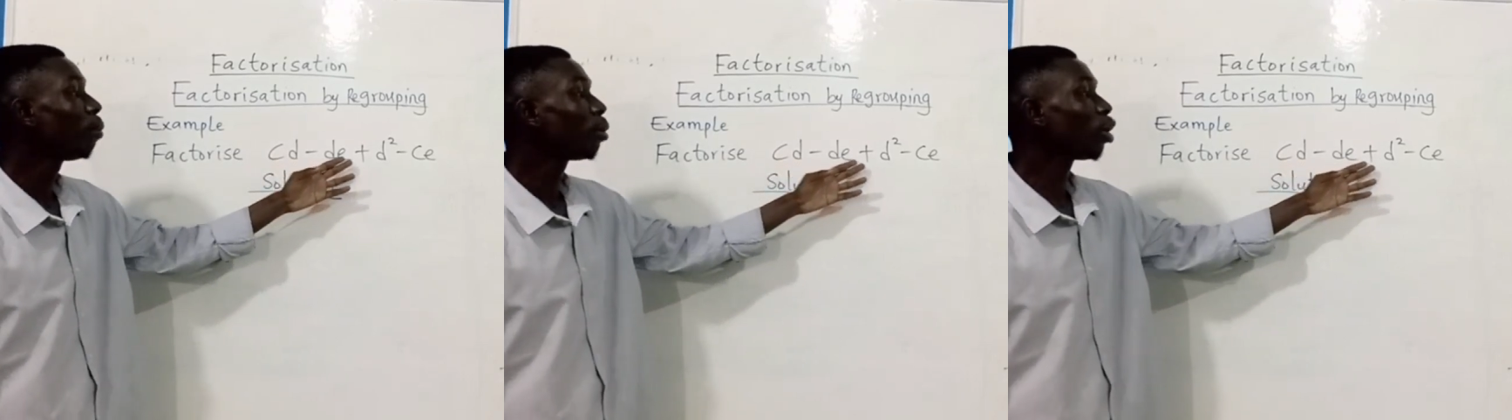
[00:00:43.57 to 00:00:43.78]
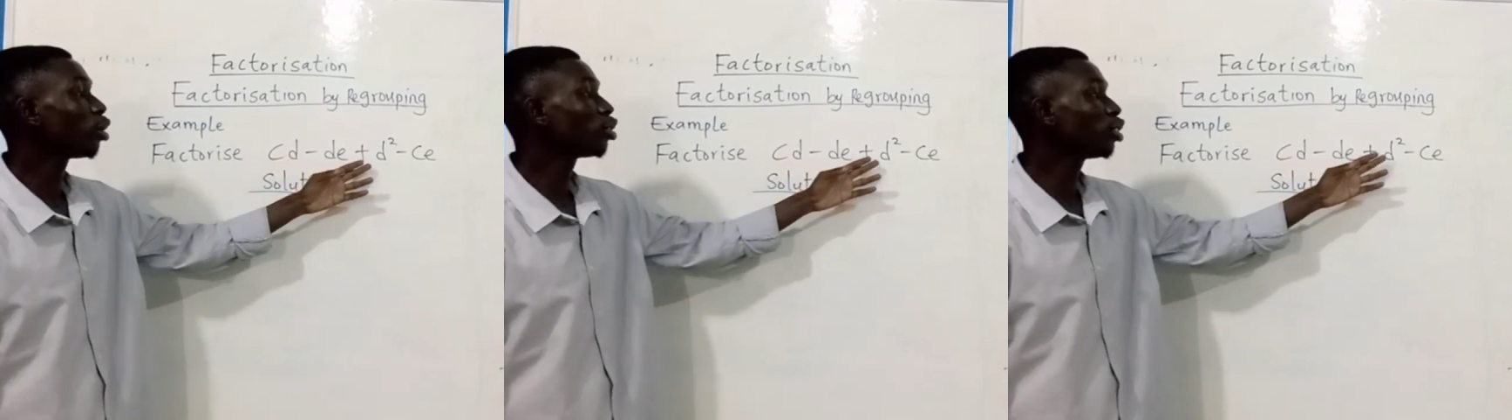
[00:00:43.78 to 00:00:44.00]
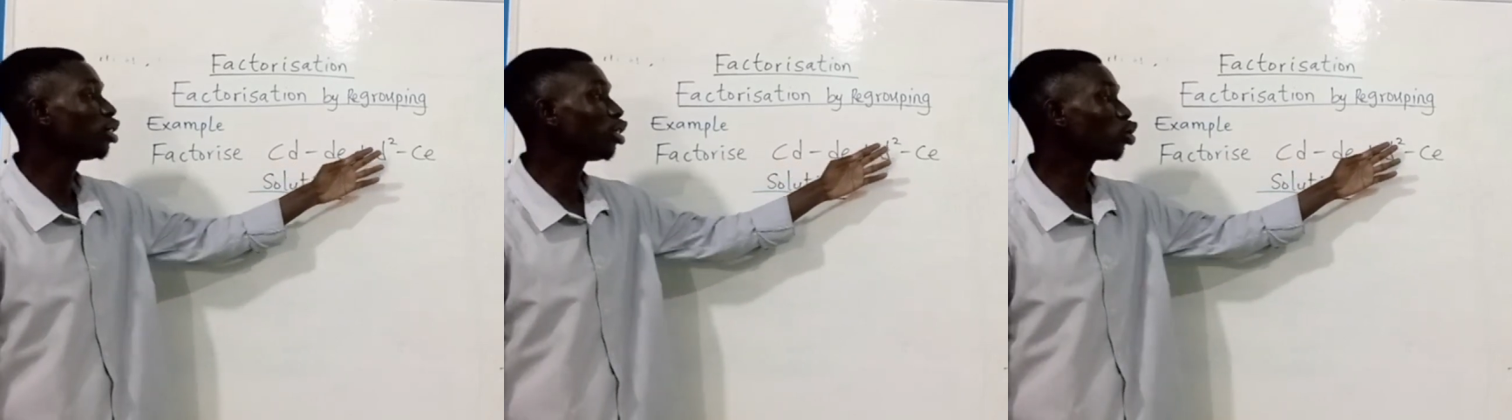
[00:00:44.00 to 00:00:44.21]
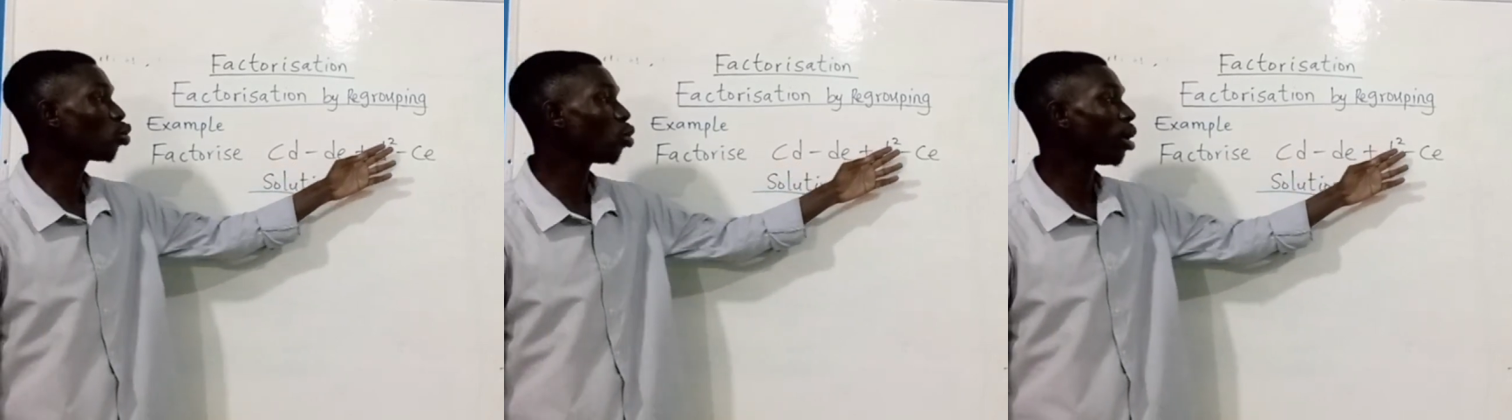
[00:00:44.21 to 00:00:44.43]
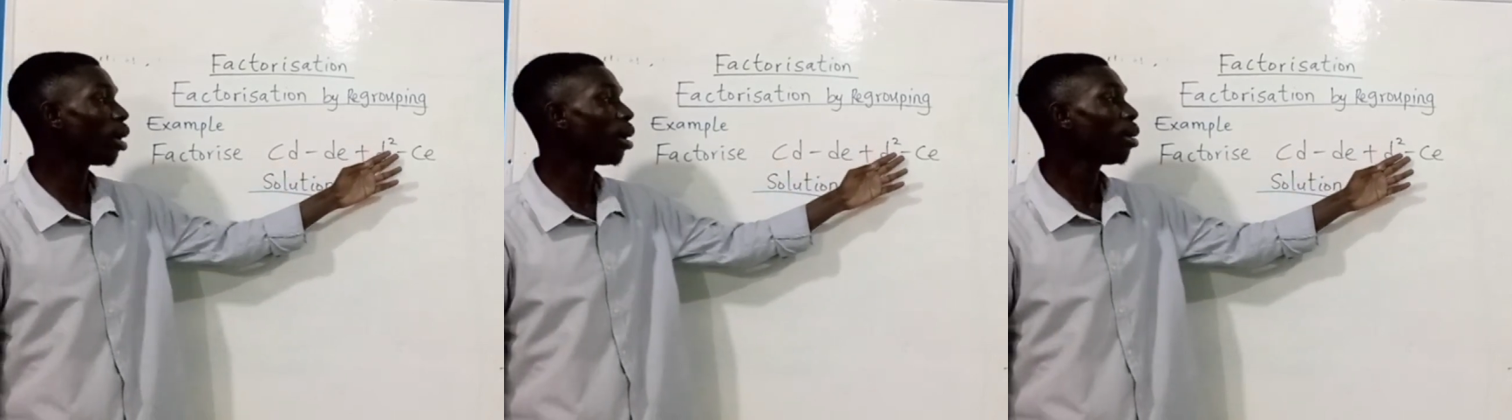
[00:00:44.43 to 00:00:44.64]
plus D
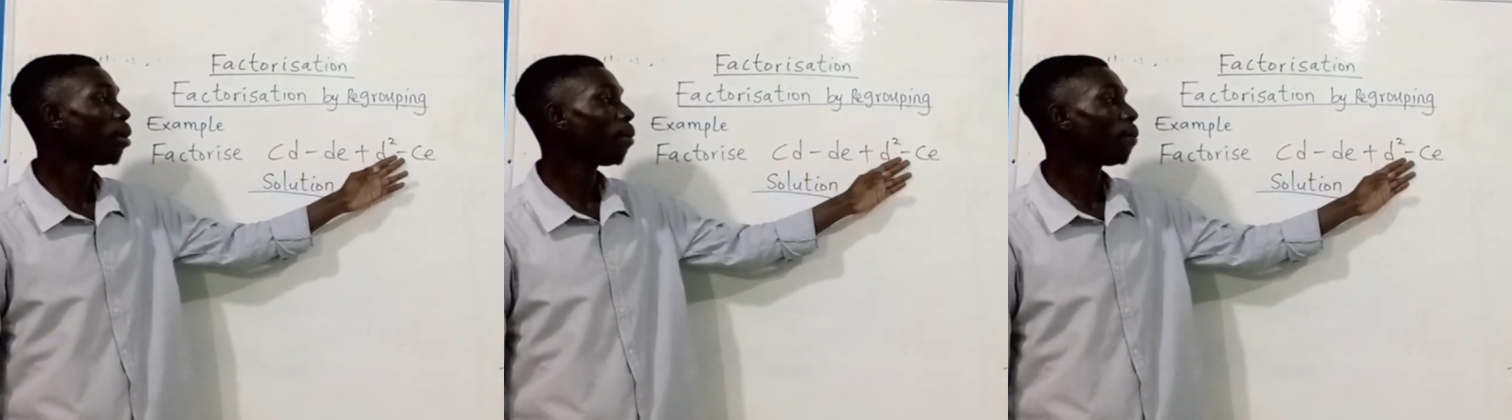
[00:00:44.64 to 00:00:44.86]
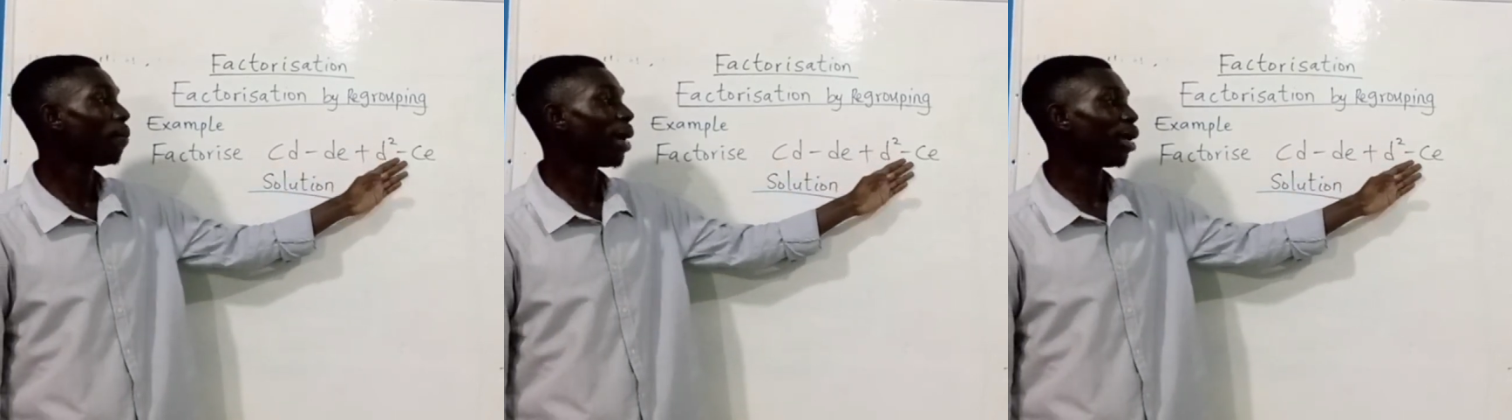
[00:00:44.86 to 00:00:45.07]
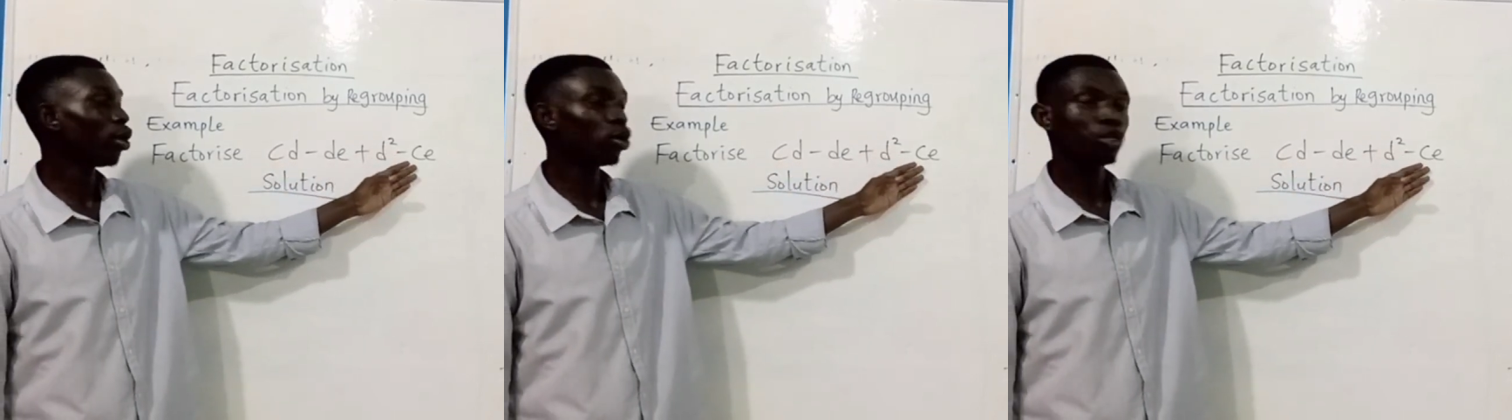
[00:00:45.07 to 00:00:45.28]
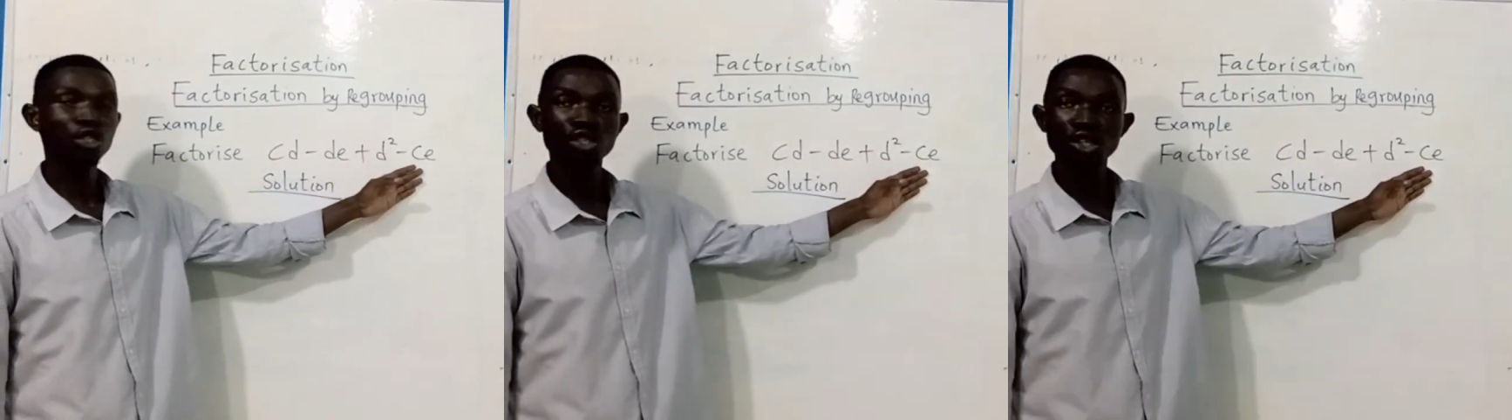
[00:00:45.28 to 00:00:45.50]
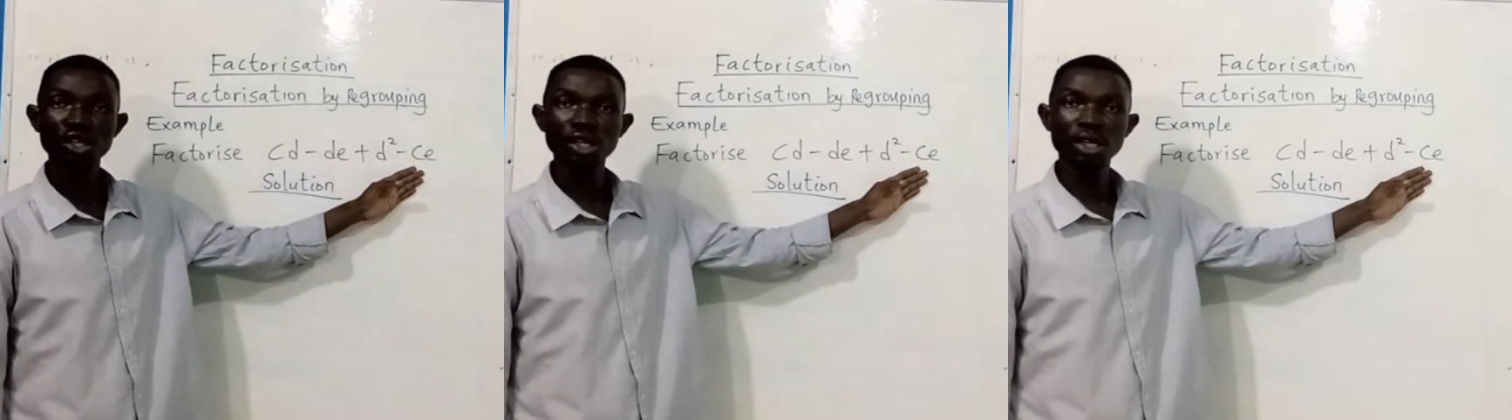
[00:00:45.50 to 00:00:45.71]
squared
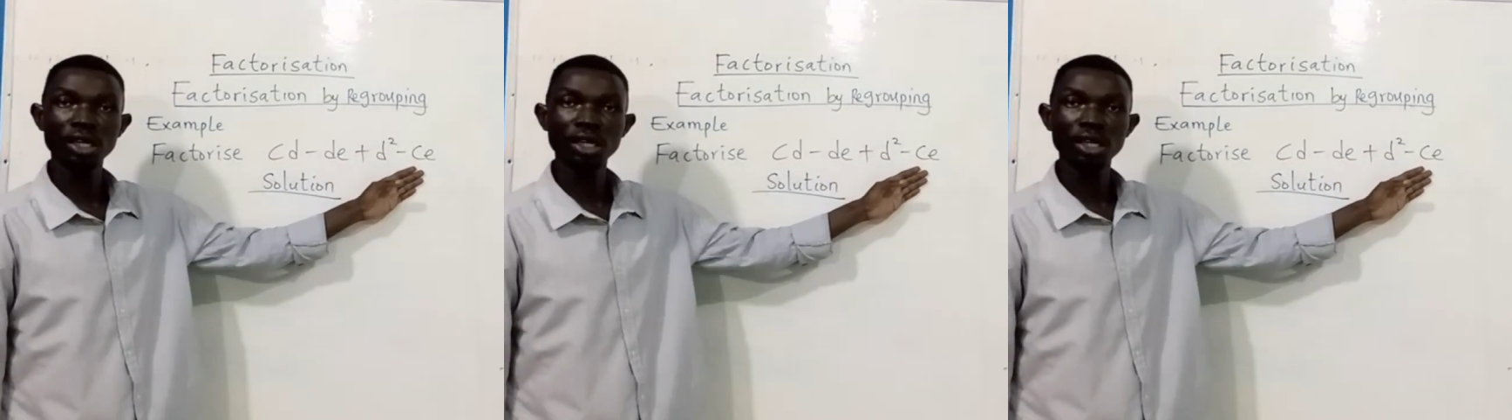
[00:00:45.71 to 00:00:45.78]
minus CE.